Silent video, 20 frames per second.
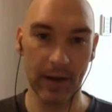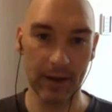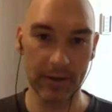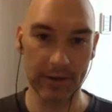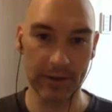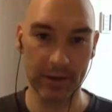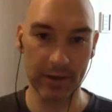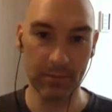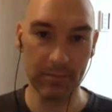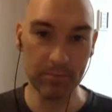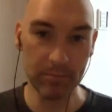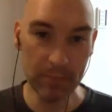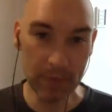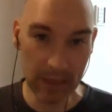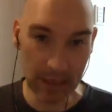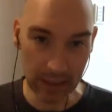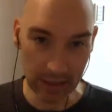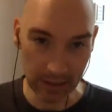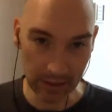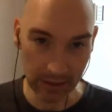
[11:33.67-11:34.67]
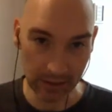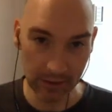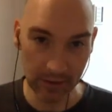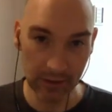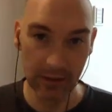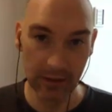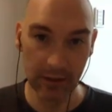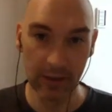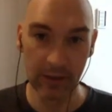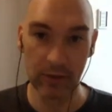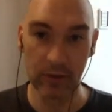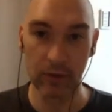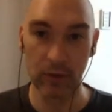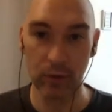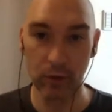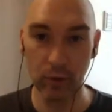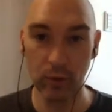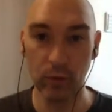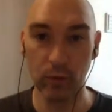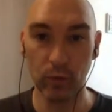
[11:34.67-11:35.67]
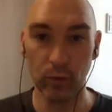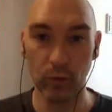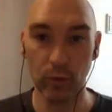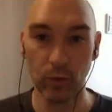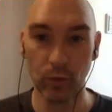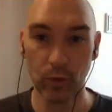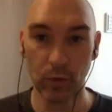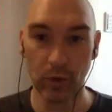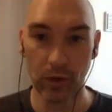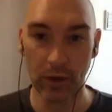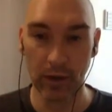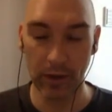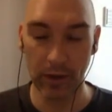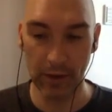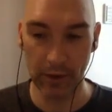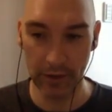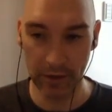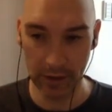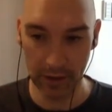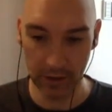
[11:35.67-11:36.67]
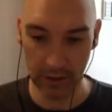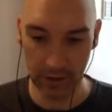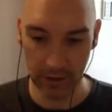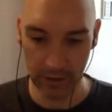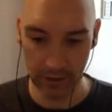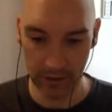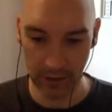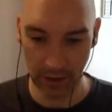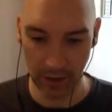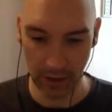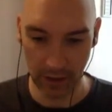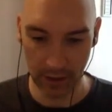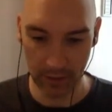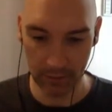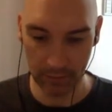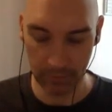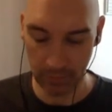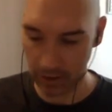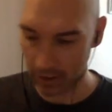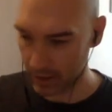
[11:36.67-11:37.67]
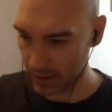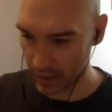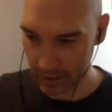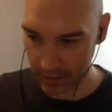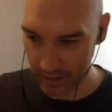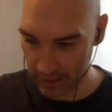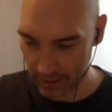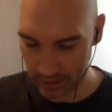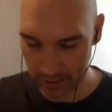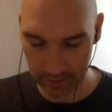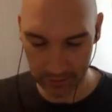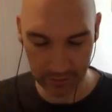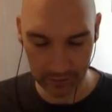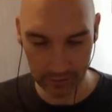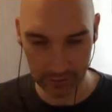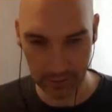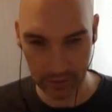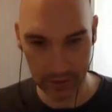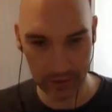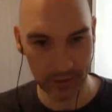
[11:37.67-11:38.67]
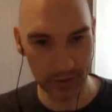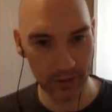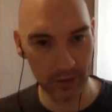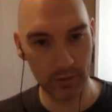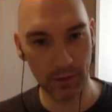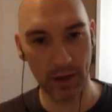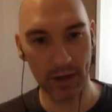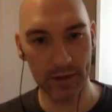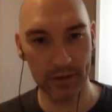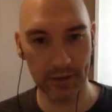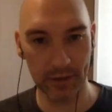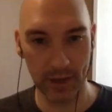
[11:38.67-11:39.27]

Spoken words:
submitting to the and in the U.S.